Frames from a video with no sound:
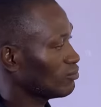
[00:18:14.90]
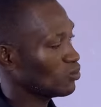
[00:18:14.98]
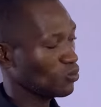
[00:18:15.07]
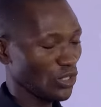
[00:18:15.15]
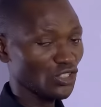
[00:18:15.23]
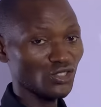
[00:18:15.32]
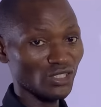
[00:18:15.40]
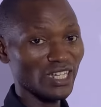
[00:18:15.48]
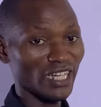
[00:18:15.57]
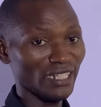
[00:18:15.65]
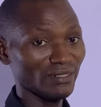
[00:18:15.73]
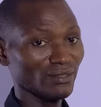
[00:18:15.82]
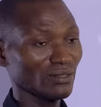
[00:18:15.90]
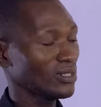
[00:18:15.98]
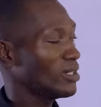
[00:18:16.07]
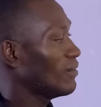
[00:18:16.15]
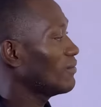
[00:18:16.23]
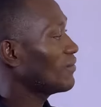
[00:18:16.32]
which you can
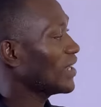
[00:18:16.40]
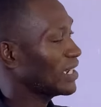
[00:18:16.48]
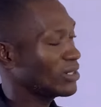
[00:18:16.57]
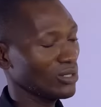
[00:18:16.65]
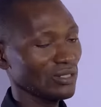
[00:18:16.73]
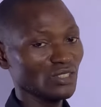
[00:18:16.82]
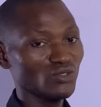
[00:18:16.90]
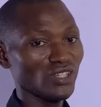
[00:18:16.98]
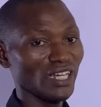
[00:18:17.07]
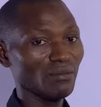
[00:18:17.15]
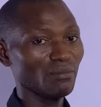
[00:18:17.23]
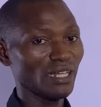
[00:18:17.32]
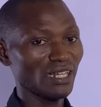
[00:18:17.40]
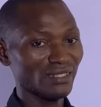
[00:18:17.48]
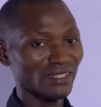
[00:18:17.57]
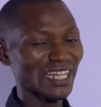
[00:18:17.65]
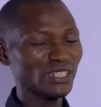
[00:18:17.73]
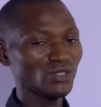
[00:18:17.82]
find on the trial
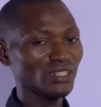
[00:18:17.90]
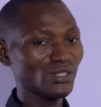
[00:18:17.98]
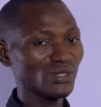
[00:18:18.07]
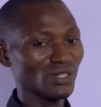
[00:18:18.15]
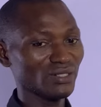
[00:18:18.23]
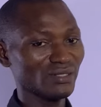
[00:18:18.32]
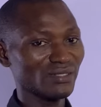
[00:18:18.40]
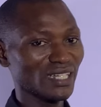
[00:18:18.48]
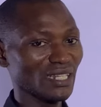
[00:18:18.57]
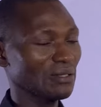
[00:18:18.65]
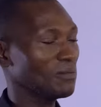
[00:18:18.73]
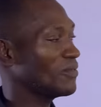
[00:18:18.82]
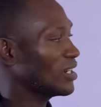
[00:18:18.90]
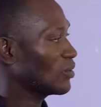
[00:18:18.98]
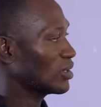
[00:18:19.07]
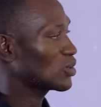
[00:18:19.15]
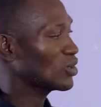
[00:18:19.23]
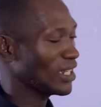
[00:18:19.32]
balance, and you need to understand them very
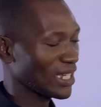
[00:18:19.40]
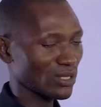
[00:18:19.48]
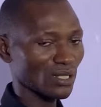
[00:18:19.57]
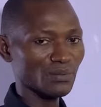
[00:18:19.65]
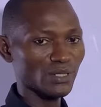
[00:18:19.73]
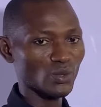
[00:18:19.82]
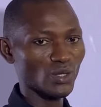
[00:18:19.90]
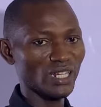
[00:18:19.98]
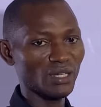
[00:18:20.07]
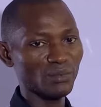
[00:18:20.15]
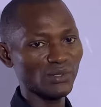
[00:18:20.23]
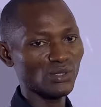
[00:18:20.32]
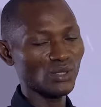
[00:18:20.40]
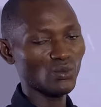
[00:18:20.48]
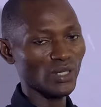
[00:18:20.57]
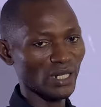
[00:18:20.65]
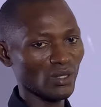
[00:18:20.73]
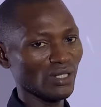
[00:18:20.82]
well. So in our subsequent episode,
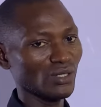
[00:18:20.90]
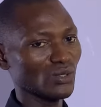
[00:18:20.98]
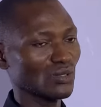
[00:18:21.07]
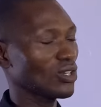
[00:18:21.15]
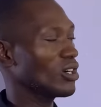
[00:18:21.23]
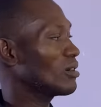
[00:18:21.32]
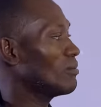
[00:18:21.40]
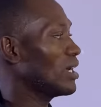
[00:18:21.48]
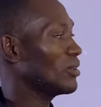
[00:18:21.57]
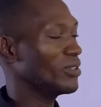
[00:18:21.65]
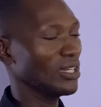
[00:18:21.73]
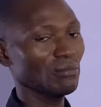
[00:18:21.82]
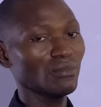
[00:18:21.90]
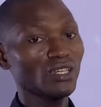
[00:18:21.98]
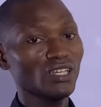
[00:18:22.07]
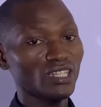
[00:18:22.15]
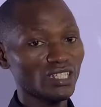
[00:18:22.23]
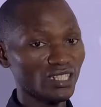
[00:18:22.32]
we are going to talk about them
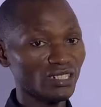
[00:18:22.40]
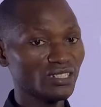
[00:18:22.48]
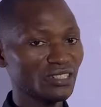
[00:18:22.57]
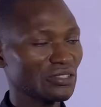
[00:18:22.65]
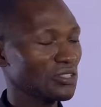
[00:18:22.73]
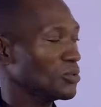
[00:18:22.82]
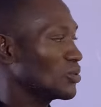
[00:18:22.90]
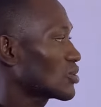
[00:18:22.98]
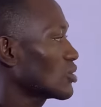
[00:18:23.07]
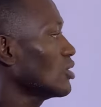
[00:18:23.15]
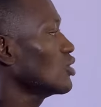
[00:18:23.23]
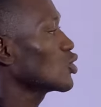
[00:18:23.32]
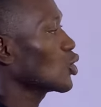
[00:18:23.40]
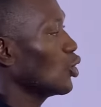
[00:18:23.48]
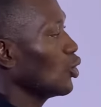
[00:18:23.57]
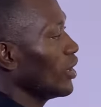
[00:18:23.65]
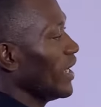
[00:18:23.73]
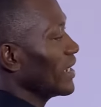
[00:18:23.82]
in details.
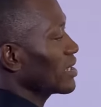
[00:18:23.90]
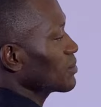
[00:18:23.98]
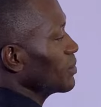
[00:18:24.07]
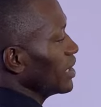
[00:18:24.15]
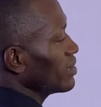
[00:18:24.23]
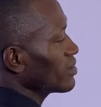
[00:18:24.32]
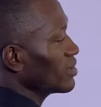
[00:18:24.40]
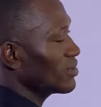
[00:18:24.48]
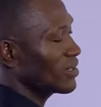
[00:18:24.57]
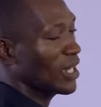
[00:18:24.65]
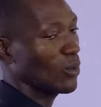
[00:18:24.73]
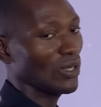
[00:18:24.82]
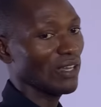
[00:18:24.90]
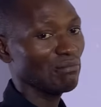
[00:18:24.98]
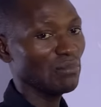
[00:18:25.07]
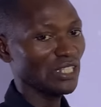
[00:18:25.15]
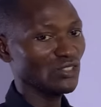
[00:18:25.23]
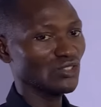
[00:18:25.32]
So expenses that we
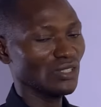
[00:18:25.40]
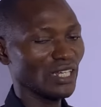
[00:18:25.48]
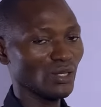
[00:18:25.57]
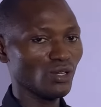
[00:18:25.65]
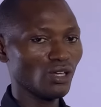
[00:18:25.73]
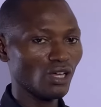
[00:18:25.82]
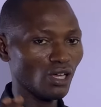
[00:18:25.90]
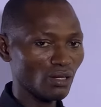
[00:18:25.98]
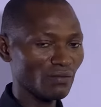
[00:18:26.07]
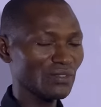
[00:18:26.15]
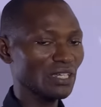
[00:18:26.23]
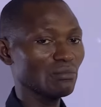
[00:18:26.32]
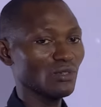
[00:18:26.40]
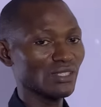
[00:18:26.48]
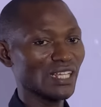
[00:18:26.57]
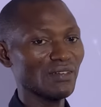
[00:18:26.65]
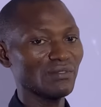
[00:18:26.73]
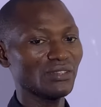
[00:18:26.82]
have mentioned now, all of them
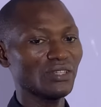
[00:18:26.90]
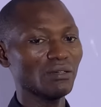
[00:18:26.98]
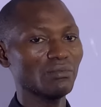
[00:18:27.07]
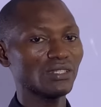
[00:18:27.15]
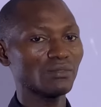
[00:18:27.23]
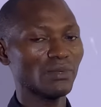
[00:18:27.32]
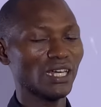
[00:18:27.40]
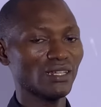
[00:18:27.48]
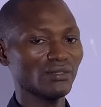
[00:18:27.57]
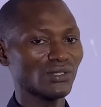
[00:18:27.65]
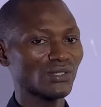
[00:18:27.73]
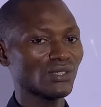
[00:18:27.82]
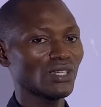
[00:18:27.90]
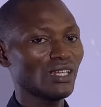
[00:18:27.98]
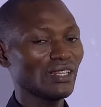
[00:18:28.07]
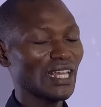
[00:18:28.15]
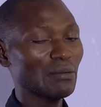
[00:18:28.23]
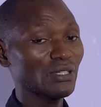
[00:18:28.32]
must have a debit balance.
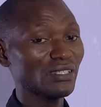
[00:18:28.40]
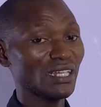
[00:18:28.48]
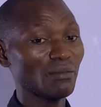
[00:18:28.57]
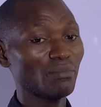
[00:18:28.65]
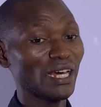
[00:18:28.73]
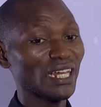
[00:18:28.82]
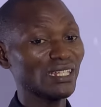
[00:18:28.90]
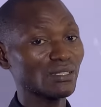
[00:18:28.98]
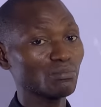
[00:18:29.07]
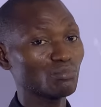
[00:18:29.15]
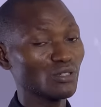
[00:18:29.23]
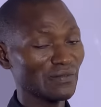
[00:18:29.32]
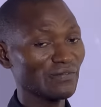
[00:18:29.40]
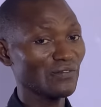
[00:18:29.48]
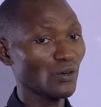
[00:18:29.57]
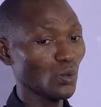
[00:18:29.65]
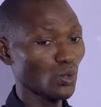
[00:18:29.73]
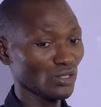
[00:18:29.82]
That means their balance brought
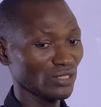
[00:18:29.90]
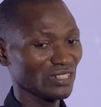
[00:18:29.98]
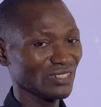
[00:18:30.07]
forward